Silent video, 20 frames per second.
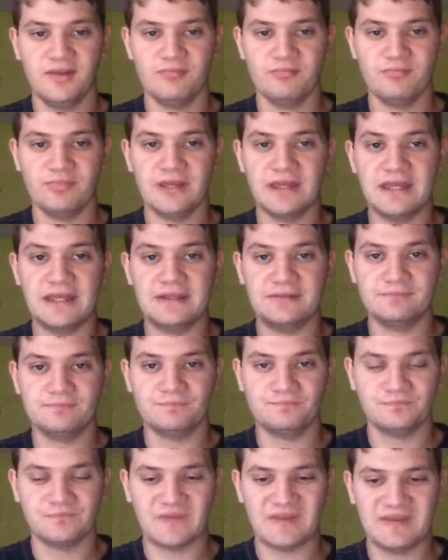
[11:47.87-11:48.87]
But
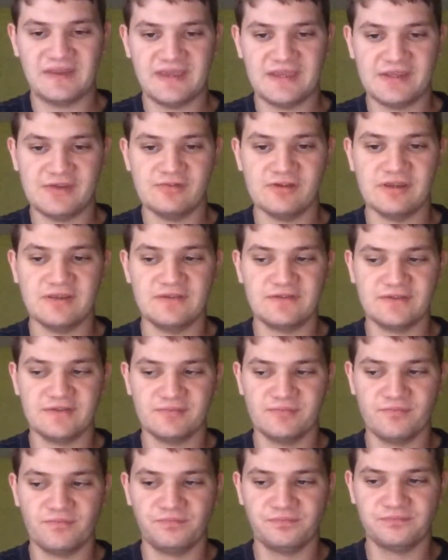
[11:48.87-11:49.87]
anyways.
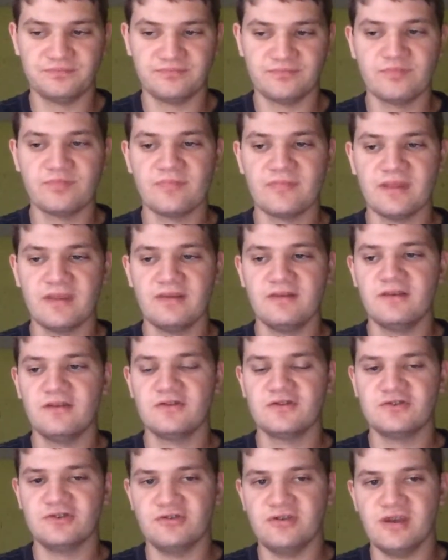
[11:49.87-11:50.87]

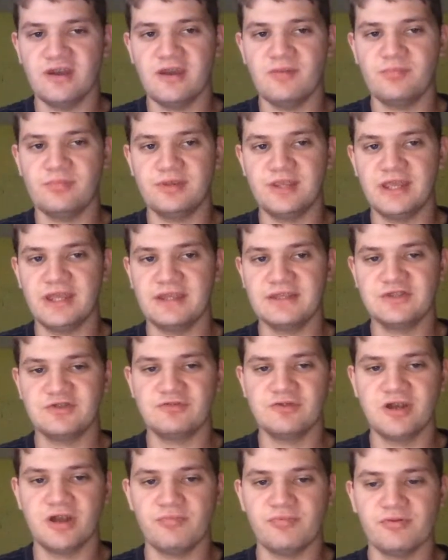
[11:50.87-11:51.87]
So yeah, I've been getting to
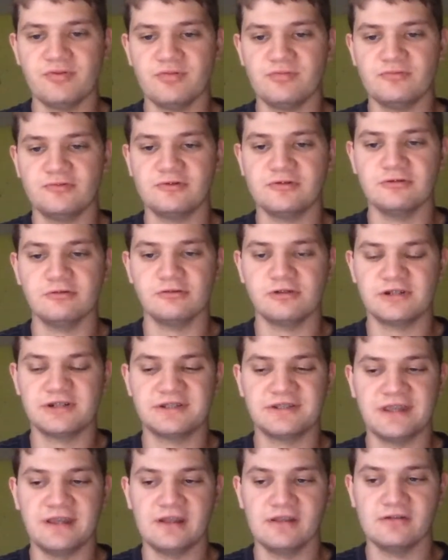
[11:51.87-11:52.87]
a couple more Lord &
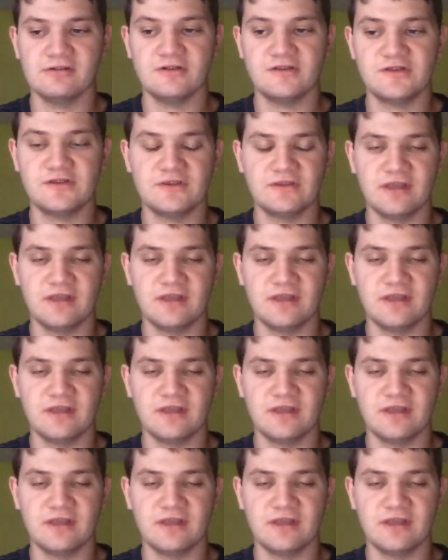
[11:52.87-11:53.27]
Taylors.